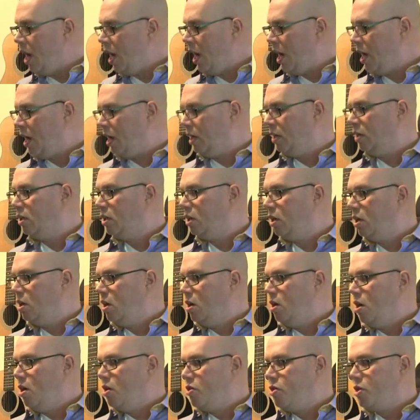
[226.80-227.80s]

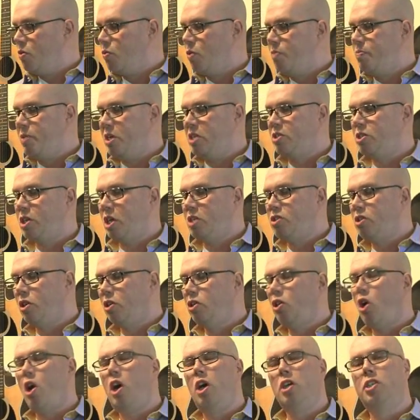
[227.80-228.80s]
there would be such a
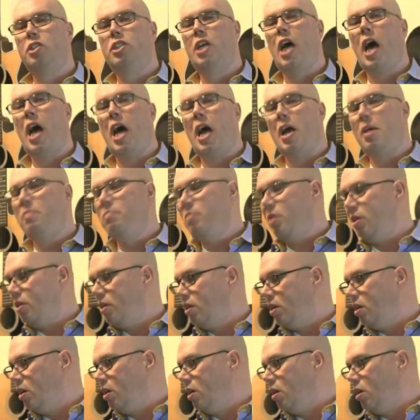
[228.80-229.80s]
long time
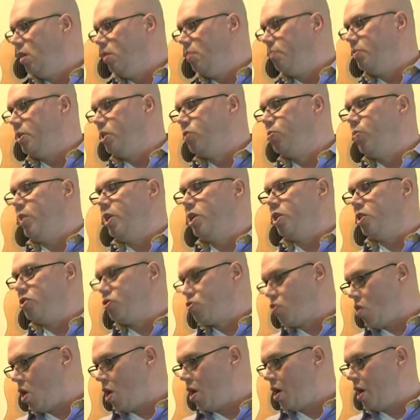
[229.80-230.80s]
between a
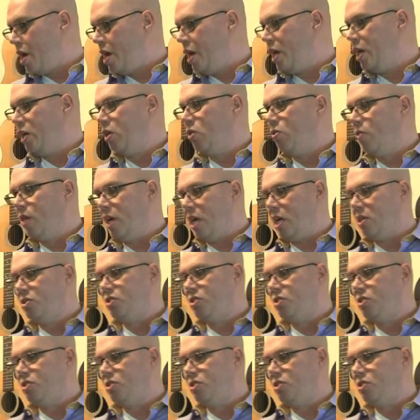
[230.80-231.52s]
drawing or an